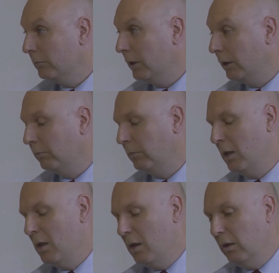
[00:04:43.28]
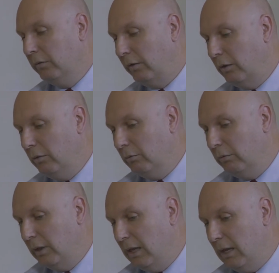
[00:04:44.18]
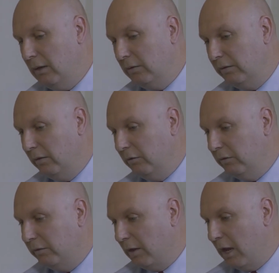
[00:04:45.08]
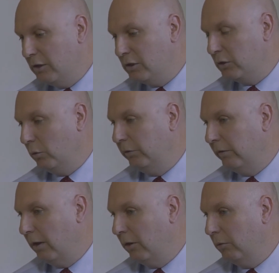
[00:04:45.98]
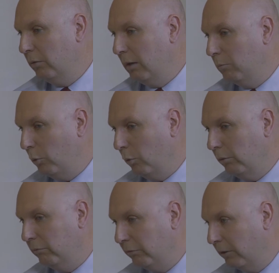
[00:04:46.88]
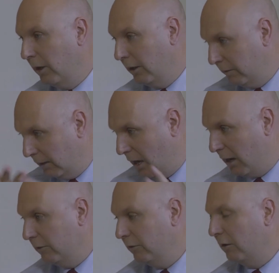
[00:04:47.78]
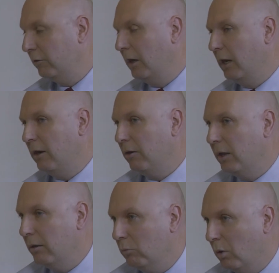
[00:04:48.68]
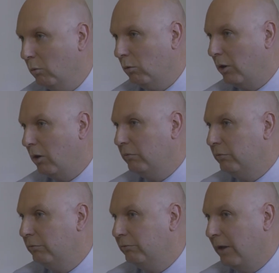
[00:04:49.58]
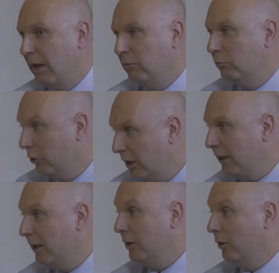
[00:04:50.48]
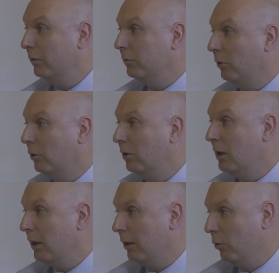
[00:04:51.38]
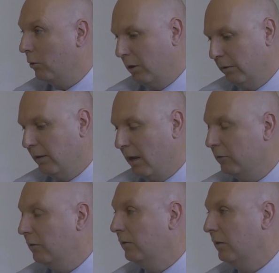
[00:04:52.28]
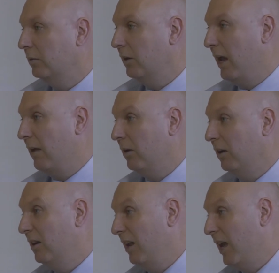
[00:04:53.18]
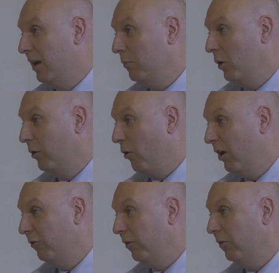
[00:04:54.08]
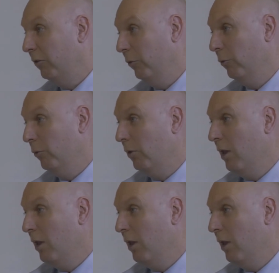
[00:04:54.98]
Yeah. So the decision stage is also important under the architecture area, and what I've found really useful in organisations is to have a cloud migration tool.